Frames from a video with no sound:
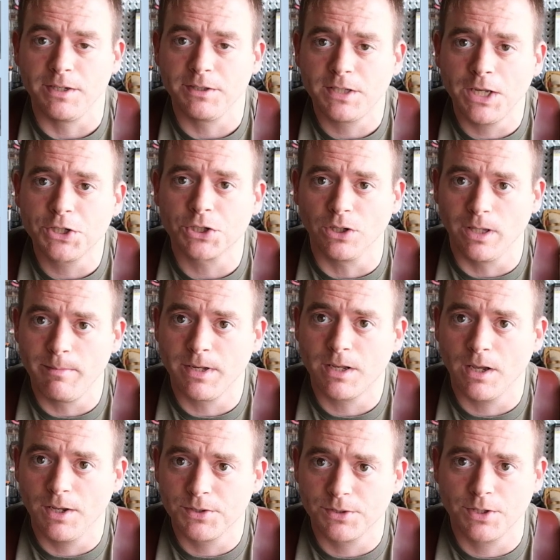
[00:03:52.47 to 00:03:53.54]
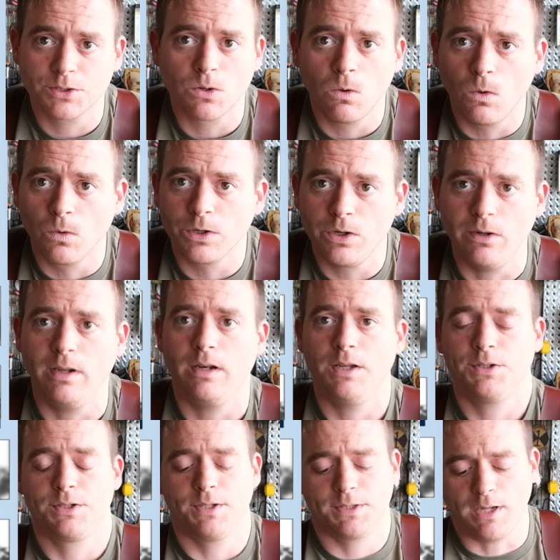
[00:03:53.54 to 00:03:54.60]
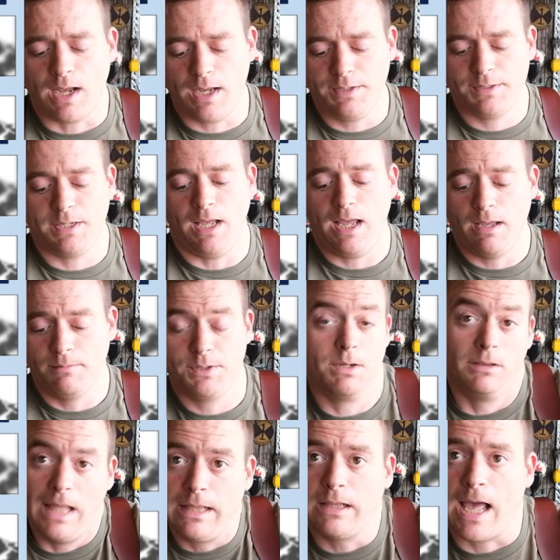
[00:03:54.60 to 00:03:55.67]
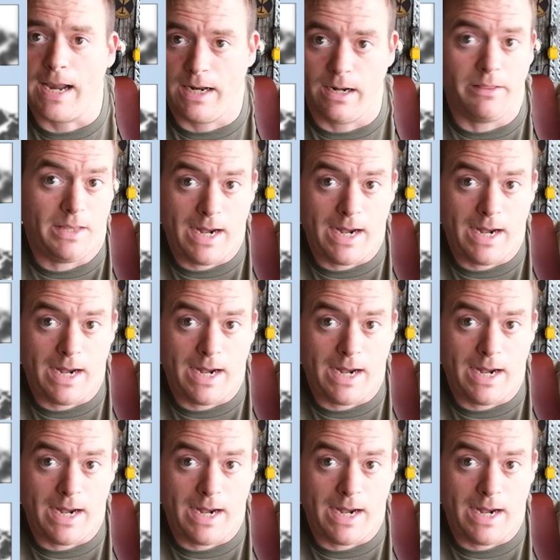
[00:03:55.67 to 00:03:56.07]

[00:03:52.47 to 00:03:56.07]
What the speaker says: intentionally because this whole unit is designed to let light in and then